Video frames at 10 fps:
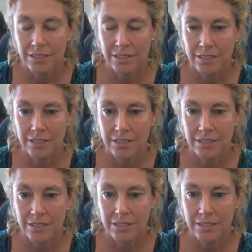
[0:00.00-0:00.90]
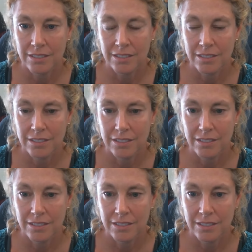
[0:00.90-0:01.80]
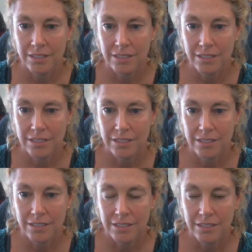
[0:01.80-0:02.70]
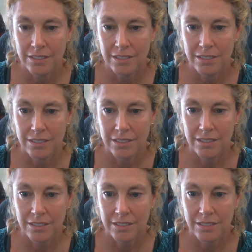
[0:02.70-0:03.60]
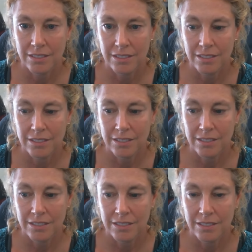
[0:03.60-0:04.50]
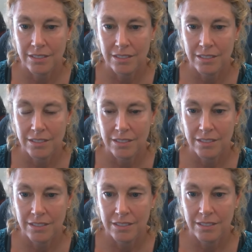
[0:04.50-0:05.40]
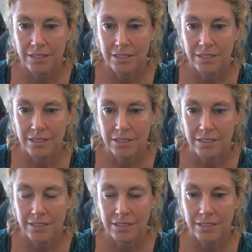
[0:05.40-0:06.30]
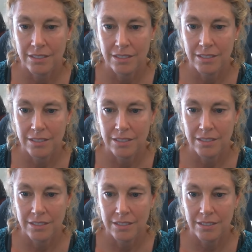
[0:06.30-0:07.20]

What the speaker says: No words are spoken by the person on screen.